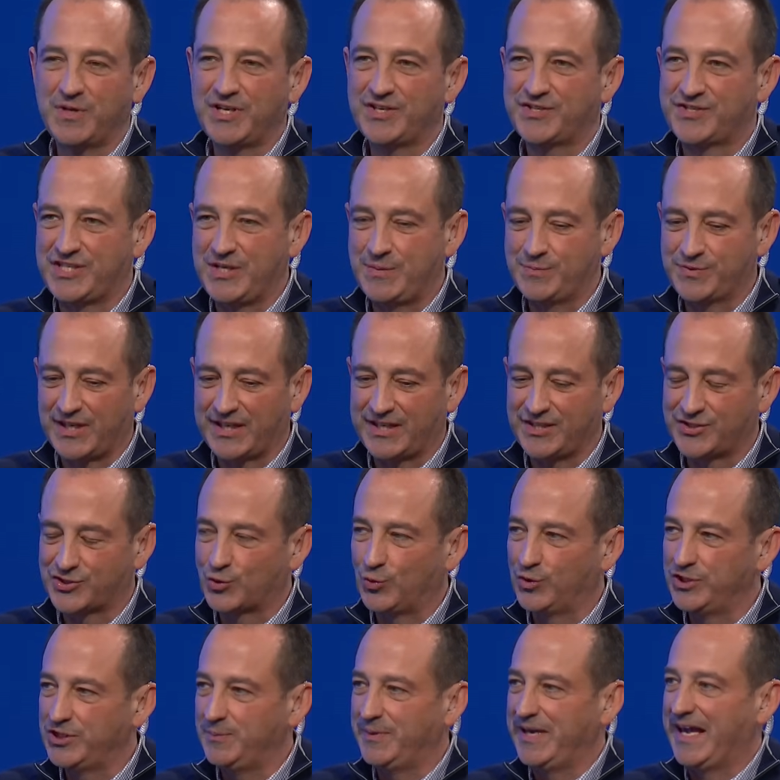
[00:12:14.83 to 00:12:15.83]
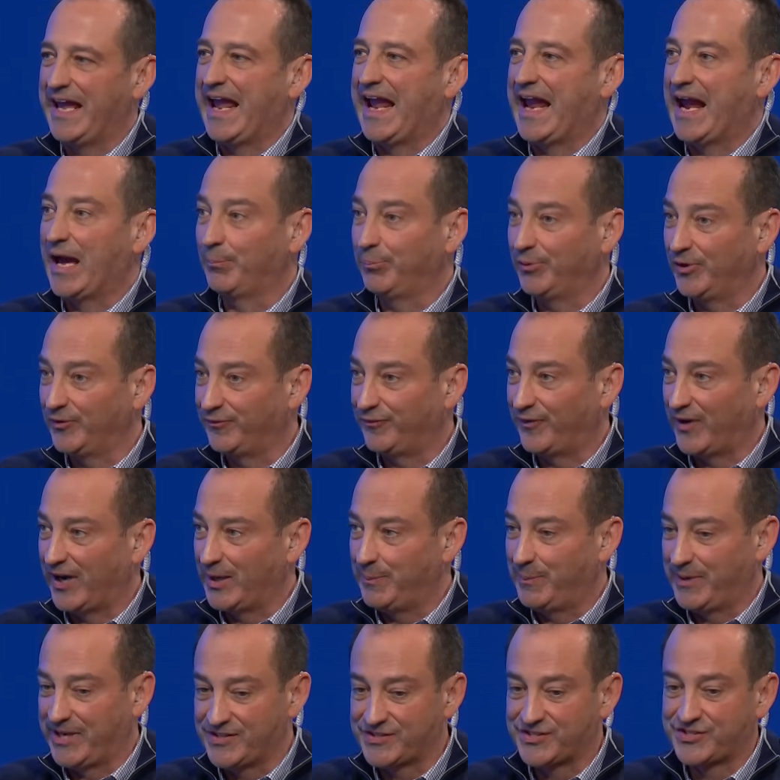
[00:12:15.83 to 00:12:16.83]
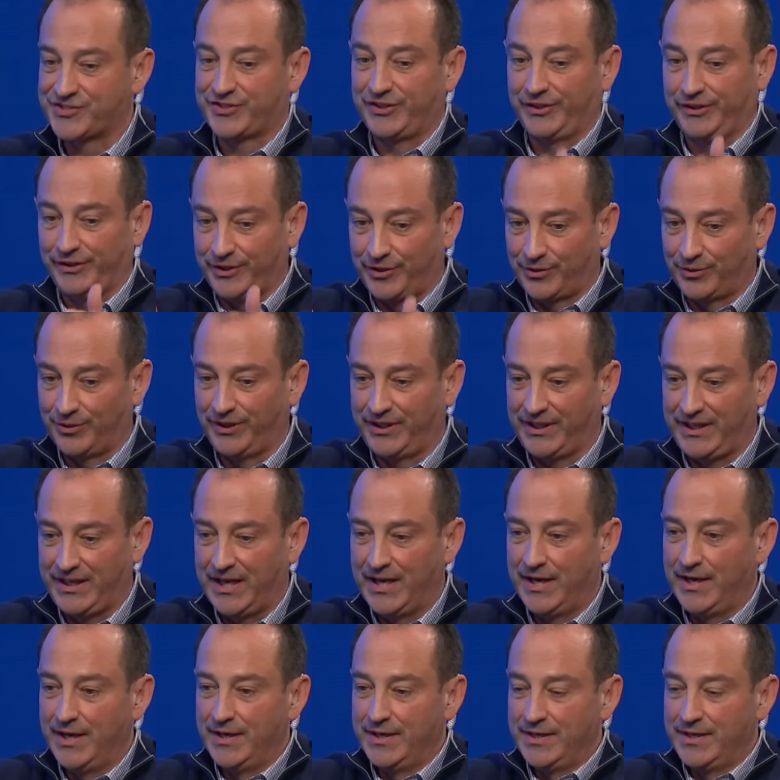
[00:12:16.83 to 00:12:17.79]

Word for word: but it seems like it's going to be amplified because it literally